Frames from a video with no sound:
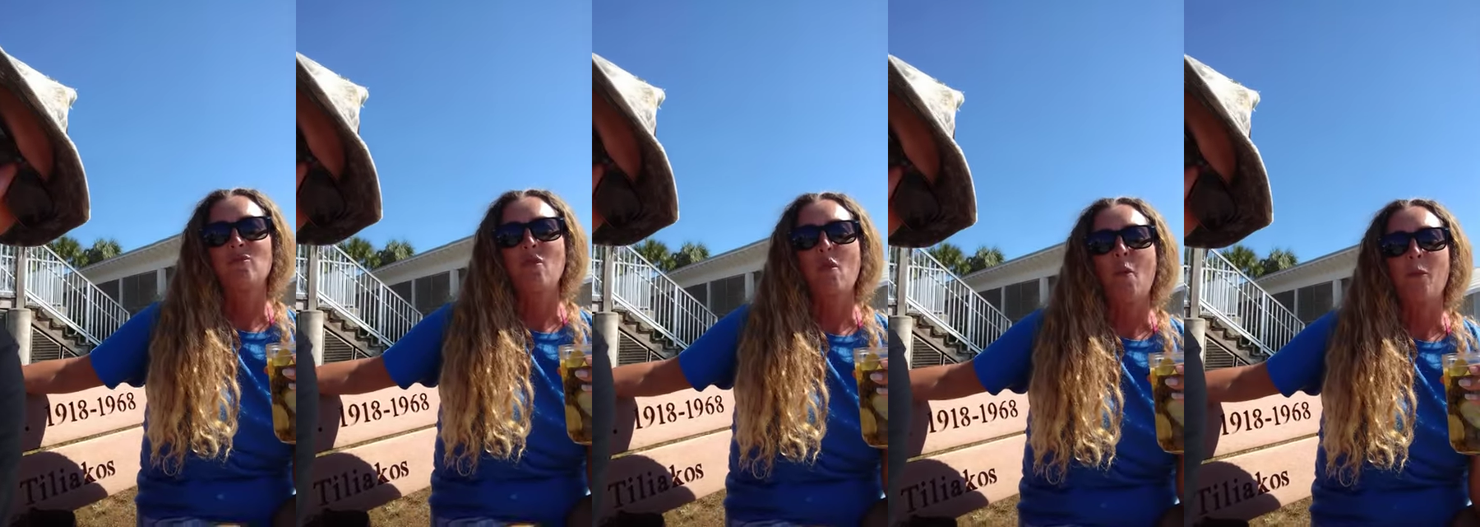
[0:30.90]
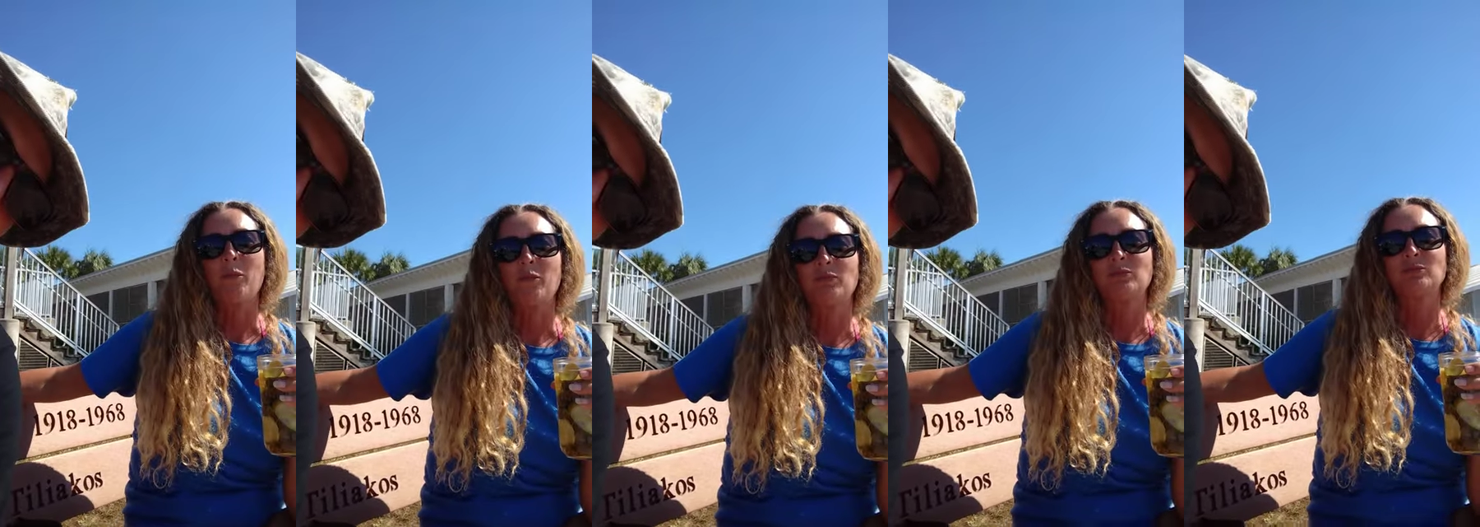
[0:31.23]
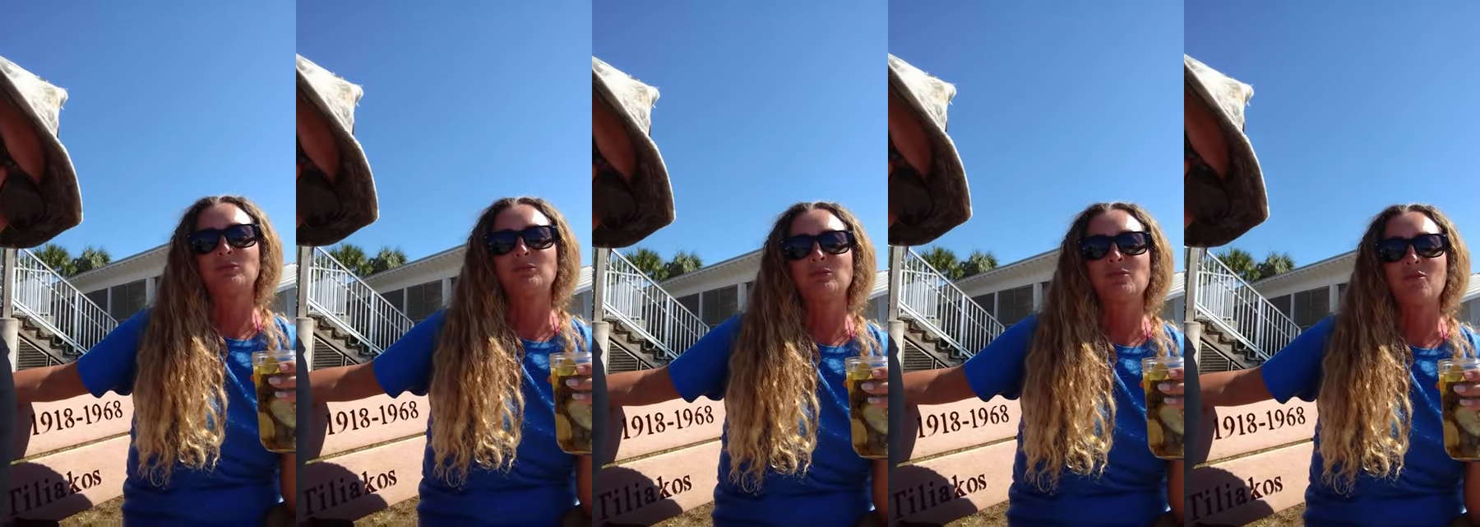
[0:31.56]
we're just
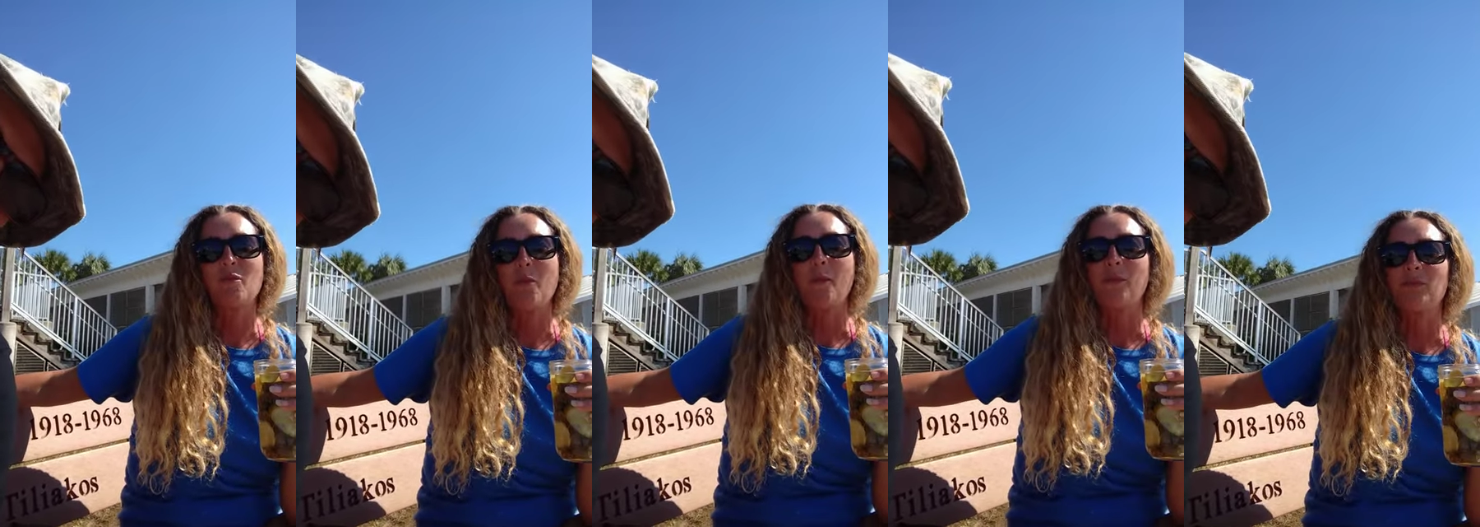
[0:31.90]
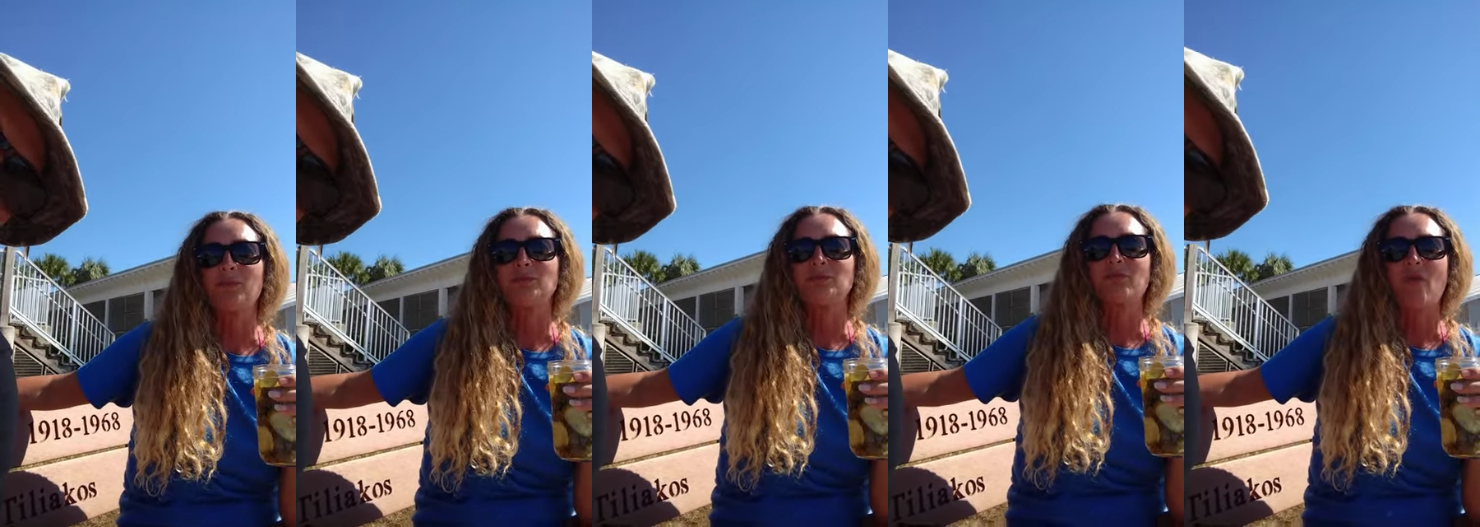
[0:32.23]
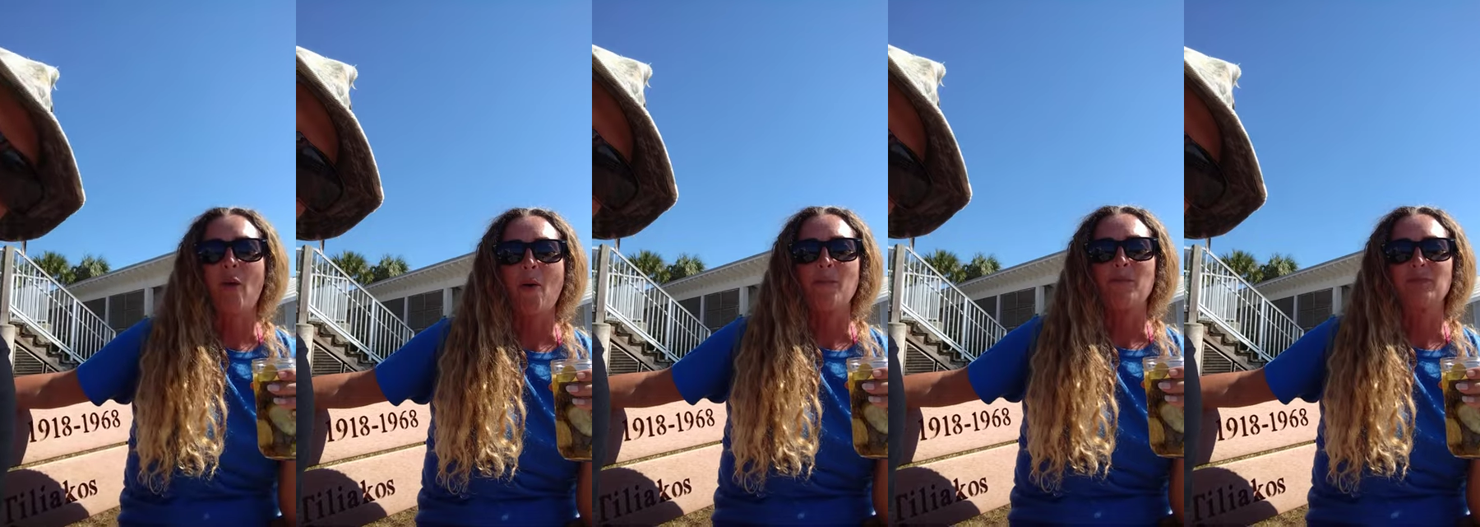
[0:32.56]
hanging out, and
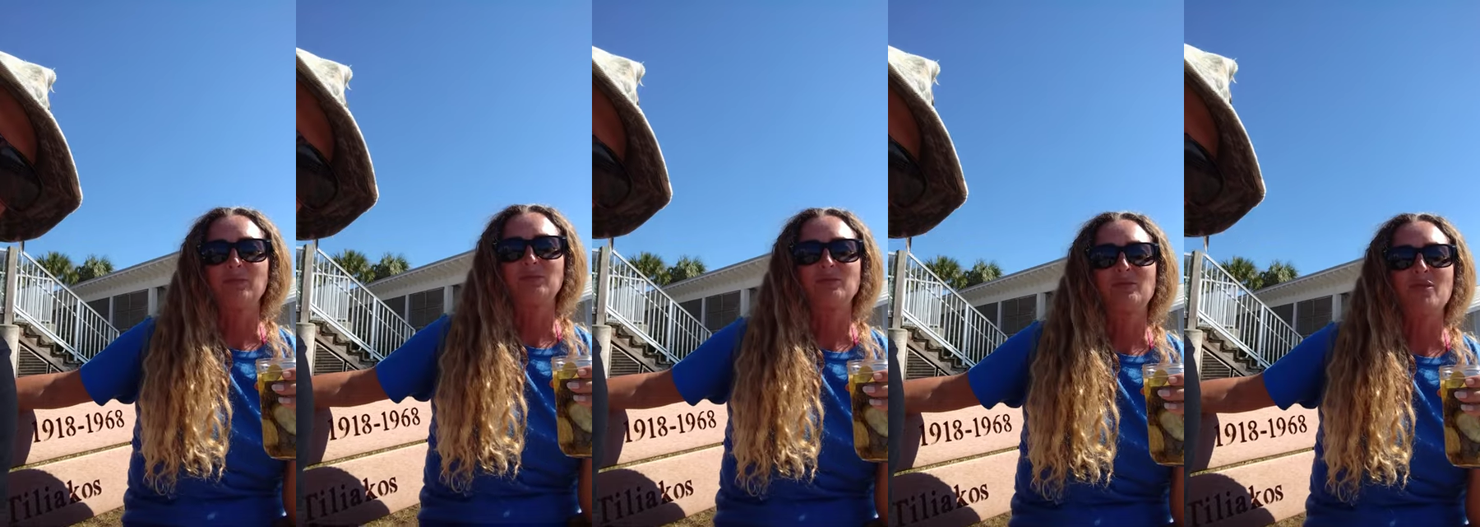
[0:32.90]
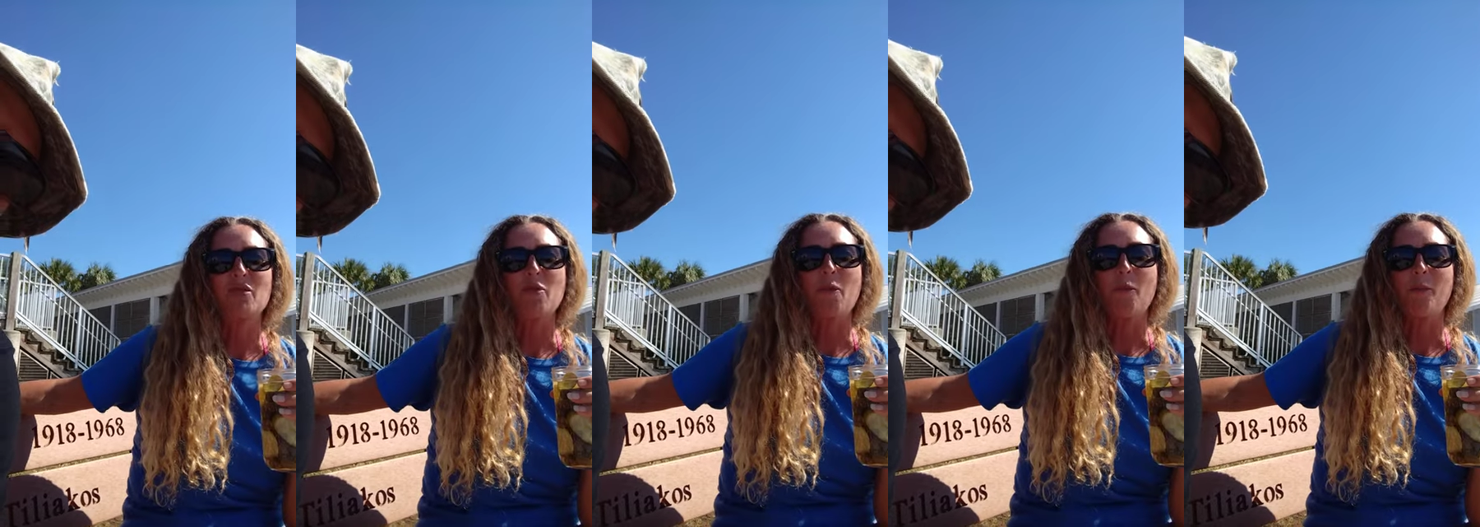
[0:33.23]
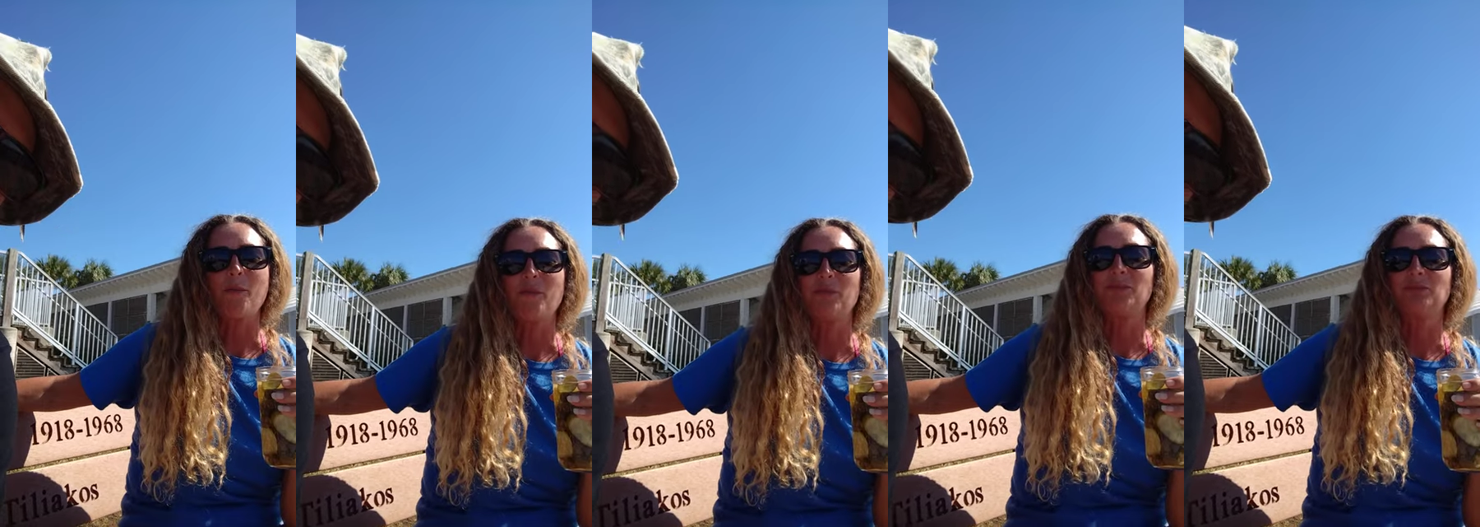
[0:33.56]
you get it from the
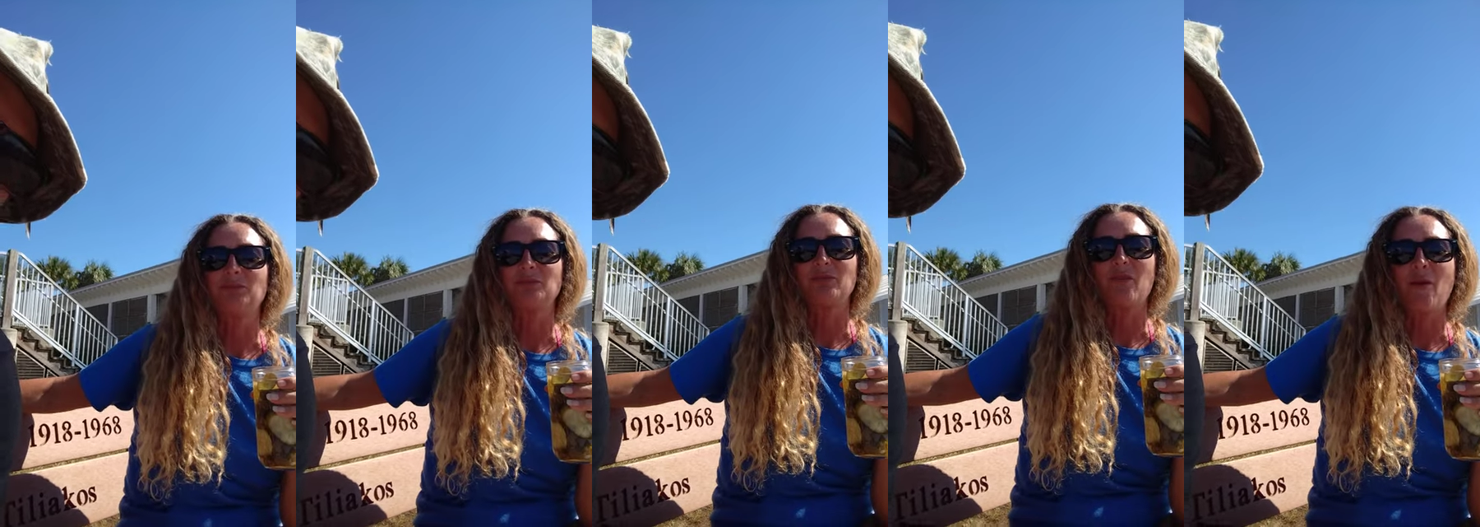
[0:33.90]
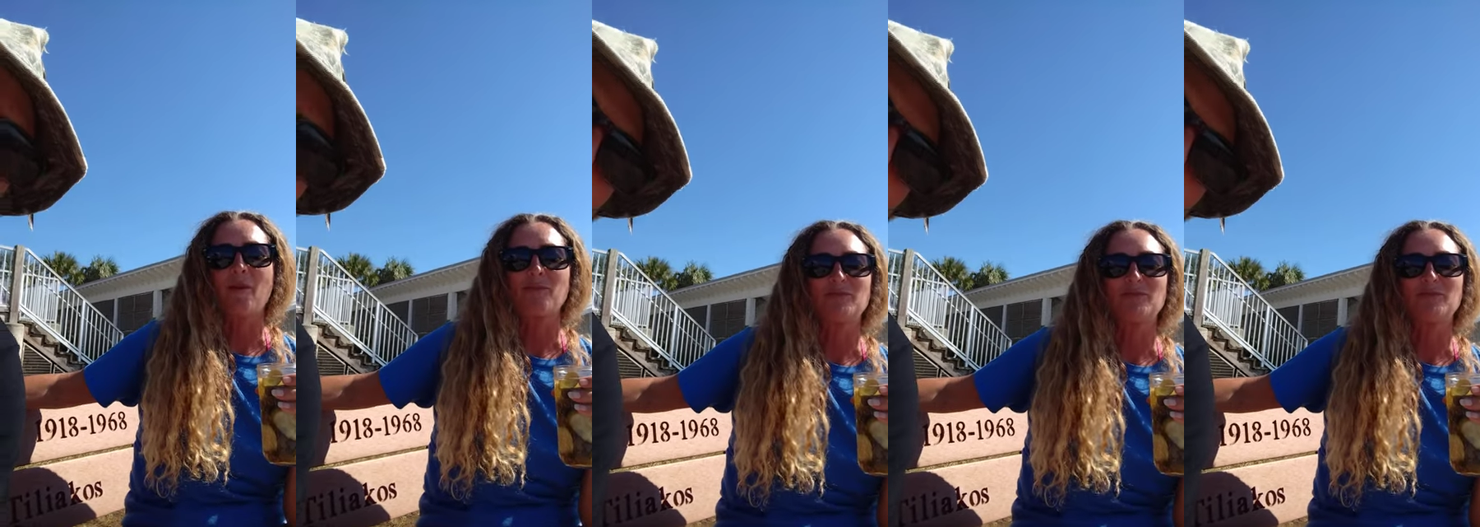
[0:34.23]
most beautiful,